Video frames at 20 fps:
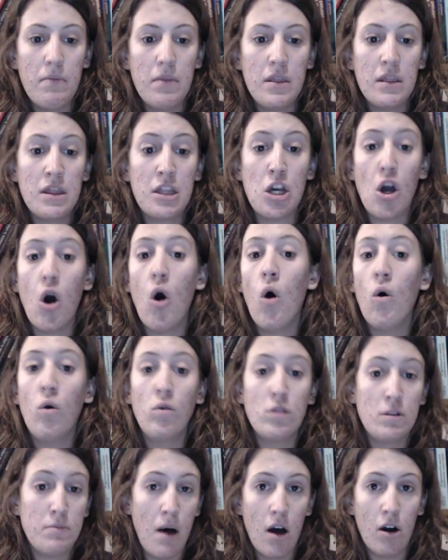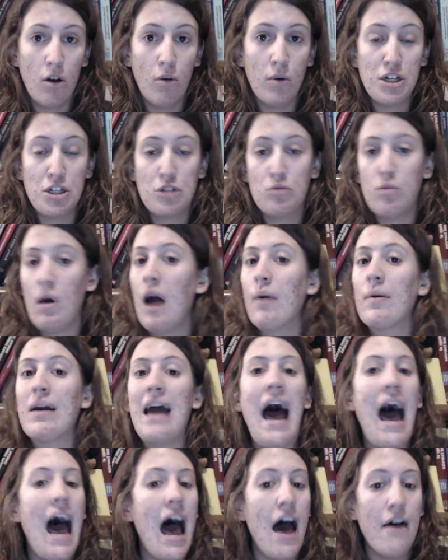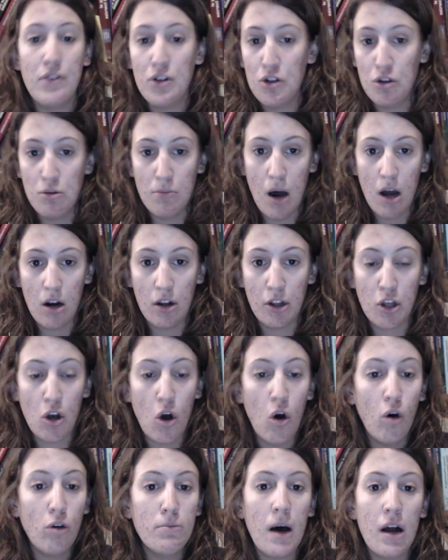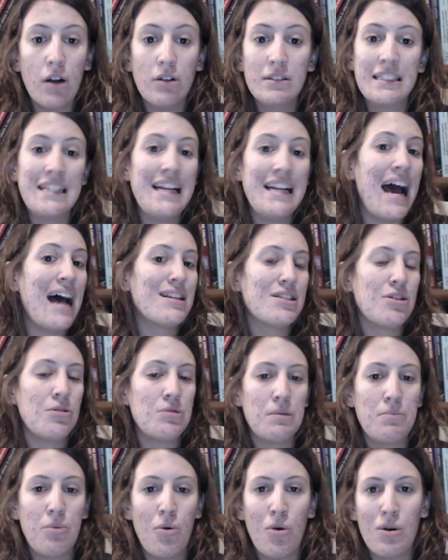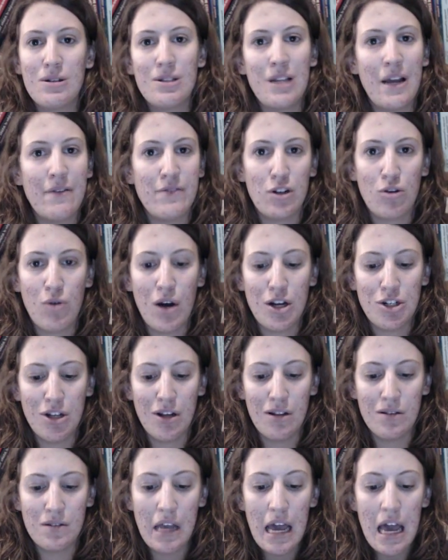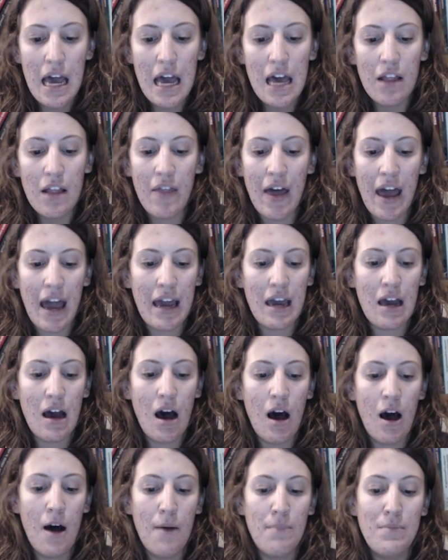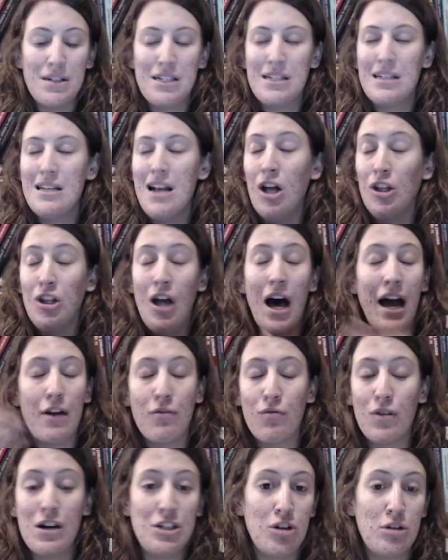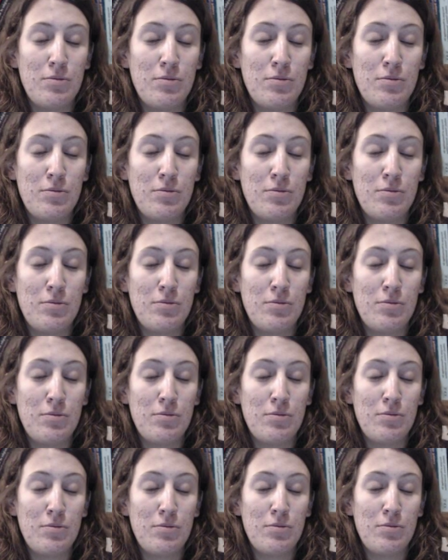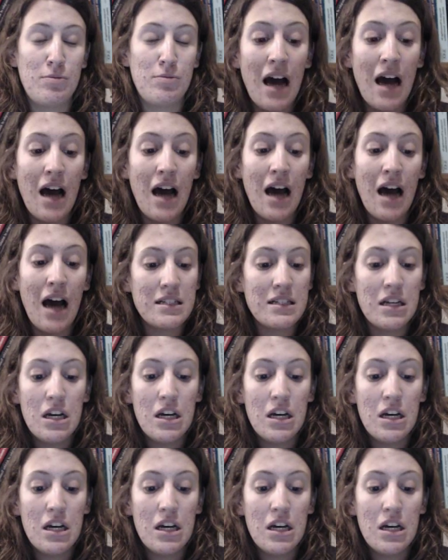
the old model, which is why we have a new model. The old model didn't ask those important safety questions. A lot of research before this did not